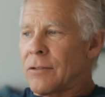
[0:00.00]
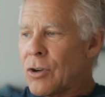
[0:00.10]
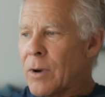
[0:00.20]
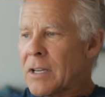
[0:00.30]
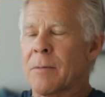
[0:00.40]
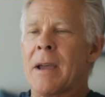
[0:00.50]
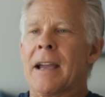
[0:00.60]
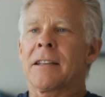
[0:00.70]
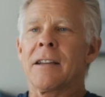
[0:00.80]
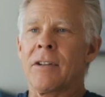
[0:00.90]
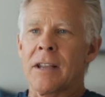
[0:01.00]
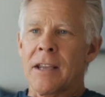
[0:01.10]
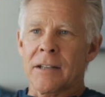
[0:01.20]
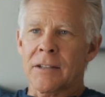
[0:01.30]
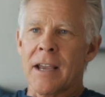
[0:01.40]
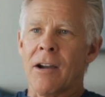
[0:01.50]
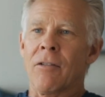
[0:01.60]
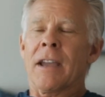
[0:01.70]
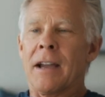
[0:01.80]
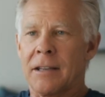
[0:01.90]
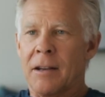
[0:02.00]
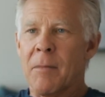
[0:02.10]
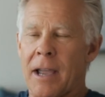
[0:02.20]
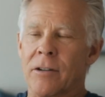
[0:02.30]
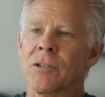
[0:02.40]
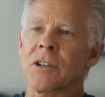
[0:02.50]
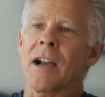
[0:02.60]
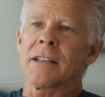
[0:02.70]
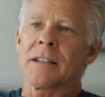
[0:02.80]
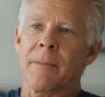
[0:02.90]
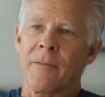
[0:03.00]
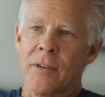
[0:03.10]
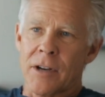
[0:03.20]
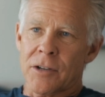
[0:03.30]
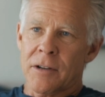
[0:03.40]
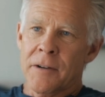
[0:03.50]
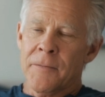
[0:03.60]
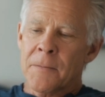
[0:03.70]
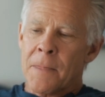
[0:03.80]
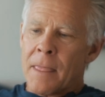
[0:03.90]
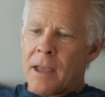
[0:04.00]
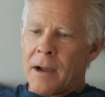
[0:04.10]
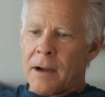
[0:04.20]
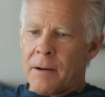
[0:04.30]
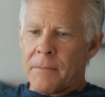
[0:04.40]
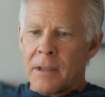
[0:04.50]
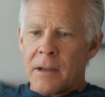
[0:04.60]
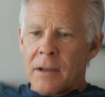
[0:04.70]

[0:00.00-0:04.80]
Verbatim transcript: doing some activity and say, okay, I did my exercise and I'm finished. Um,